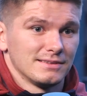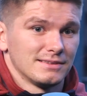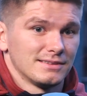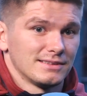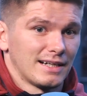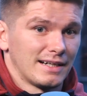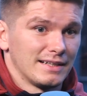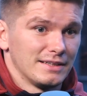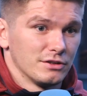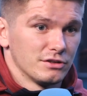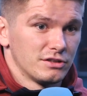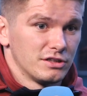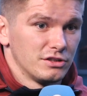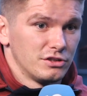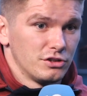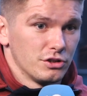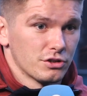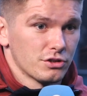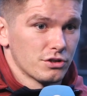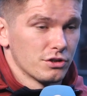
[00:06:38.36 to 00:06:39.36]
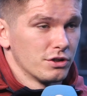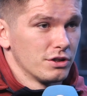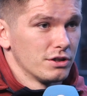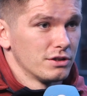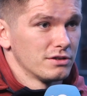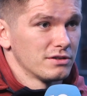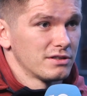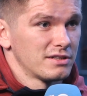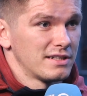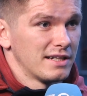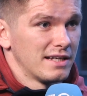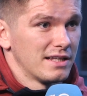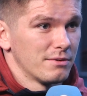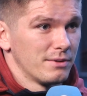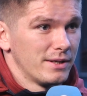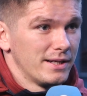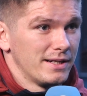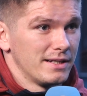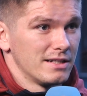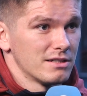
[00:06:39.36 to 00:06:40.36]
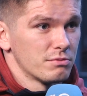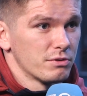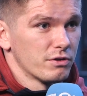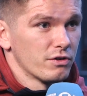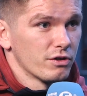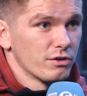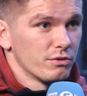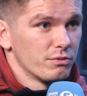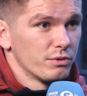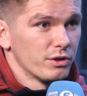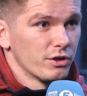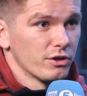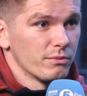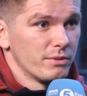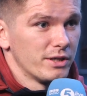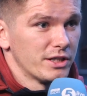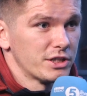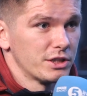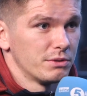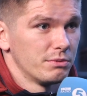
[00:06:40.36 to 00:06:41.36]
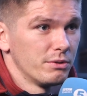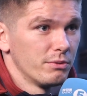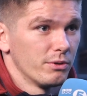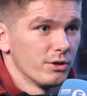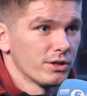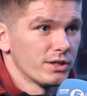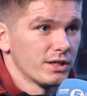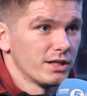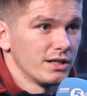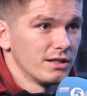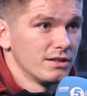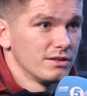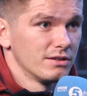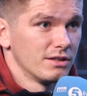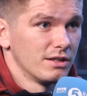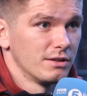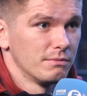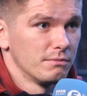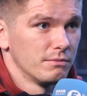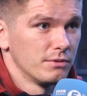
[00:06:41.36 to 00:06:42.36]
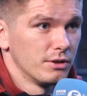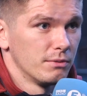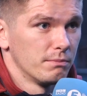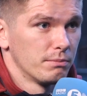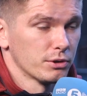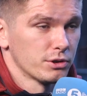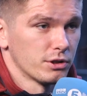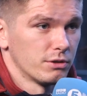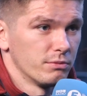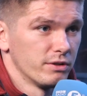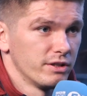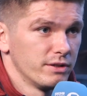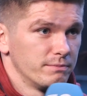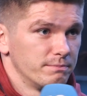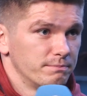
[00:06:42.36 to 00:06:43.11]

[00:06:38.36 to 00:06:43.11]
tightness is just going to stay the way it is. We've got to make sure we work at it and push on with it.